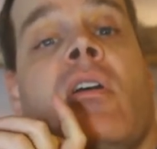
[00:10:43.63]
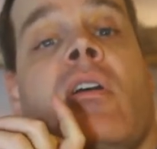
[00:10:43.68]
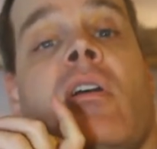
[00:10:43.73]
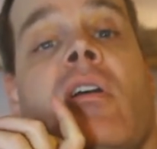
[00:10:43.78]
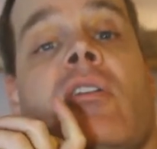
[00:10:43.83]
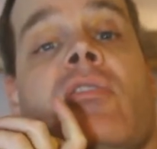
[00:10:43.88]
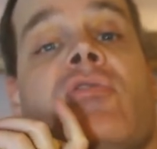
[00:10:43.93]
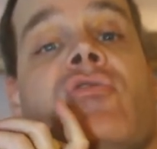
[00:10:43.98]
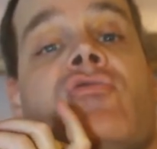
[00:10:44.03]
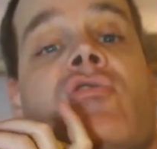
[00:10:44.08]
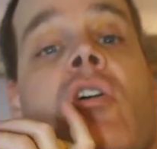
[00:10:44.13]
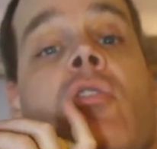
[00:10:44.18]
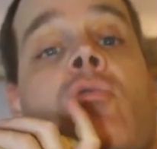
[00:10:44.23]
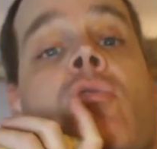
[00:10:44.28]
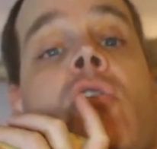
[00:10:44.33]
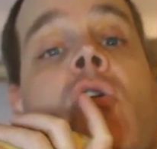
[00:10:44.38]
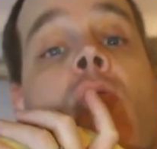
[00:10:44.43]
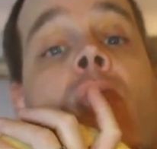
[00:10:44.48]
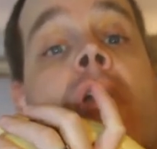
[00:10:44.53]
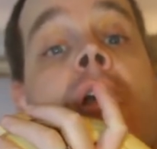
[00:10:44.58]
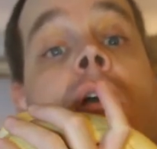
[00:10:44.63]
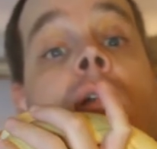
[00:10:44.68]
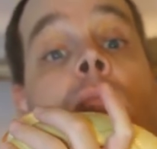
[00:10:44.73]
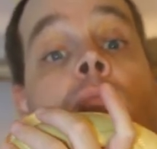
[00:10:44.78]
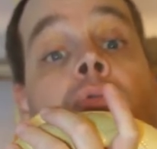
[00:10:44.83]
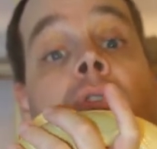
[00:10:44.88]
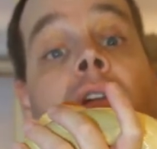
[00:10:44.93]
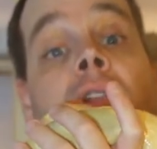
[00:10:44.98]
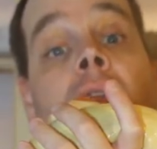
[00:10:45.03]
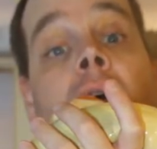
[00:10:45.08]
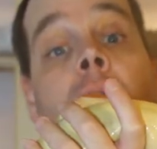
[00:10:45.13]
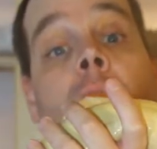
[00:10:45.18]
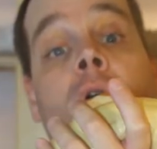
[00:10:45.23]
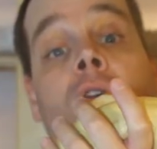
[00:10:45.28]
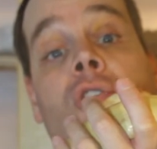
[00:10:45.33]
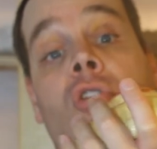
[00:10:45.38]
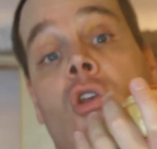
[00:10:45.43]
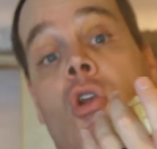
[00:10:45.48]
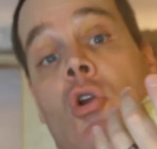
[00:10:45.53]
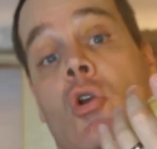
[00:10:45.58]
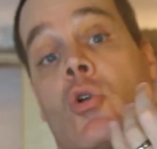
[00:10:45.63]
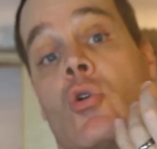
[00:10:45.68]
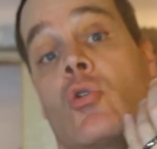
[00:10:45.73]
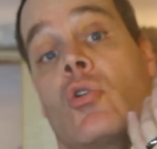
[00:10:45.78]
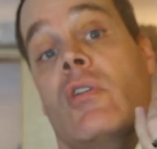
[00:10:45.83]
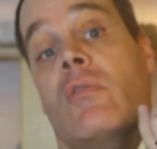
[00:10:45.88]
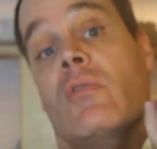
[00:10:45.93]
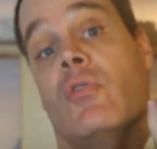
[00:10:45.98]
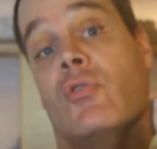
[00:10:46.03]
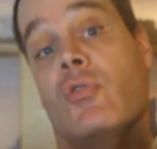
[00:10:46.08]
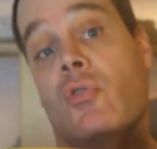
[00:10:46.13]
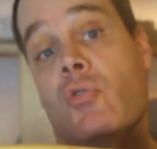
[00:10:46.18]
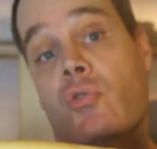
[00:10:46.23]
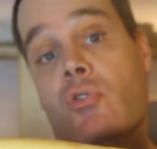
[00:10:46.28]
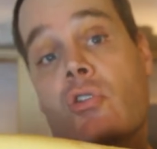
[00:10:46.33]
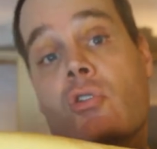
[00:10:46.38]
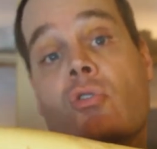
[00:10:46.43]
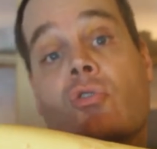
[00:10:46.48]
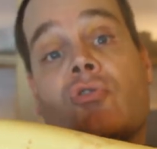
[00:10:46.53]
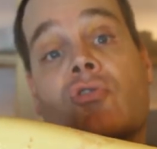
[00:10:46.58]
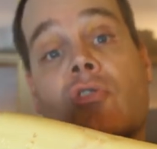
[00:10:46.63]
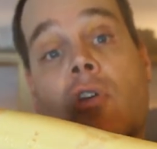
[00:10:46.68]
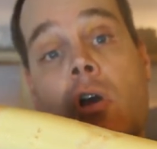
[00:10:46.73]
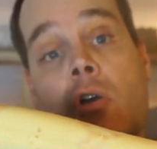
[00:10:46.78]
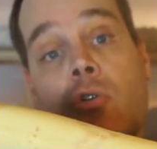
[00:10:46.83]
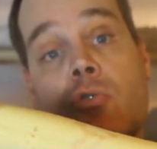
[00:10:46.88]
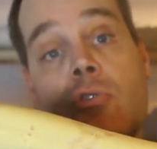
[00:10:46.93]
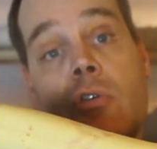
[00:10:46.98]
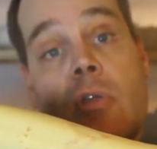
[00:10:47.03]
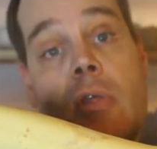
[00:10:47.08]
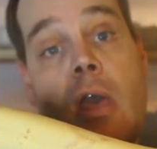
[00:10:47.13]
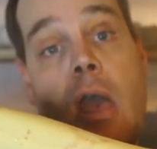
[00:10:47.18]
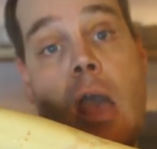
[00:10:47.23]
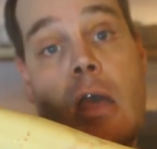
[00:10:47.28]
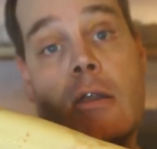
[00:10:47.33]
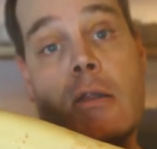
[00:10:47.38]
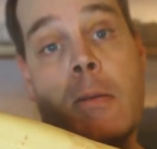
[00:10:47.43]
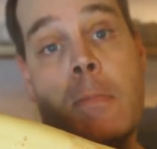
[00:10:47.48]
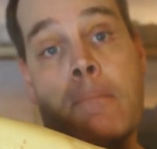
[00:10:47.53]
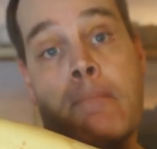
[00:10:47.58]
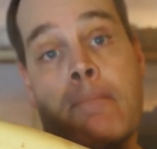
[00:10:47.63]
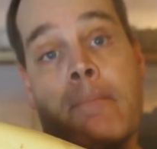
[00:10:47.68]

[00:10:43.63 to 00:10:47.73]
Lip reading: it's generally okay to breed them a year or even 2 years younger than that.